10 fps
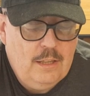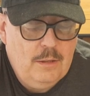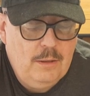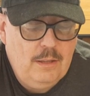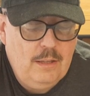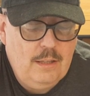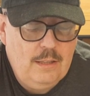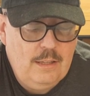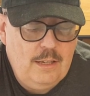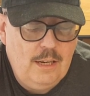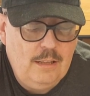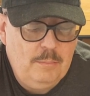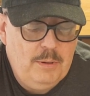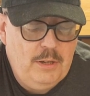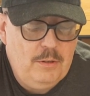the, the
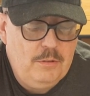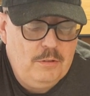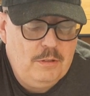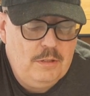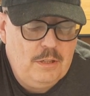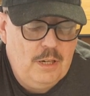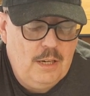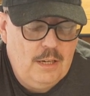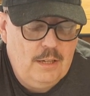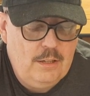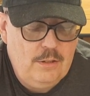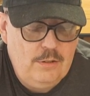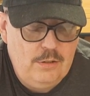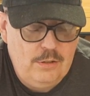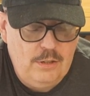gentleman who's uh,
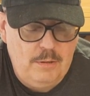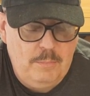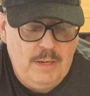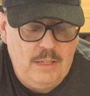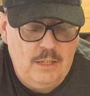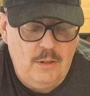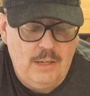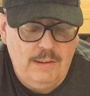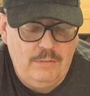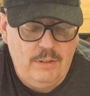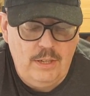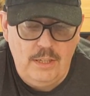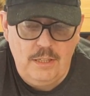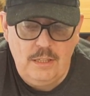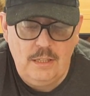trusted me to look after
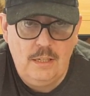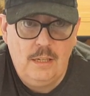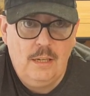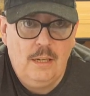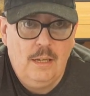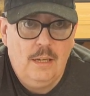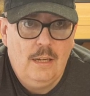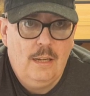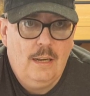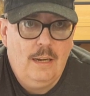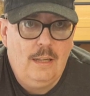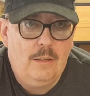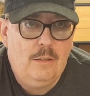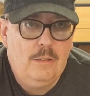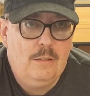these
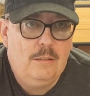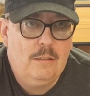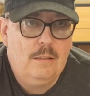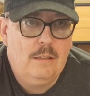little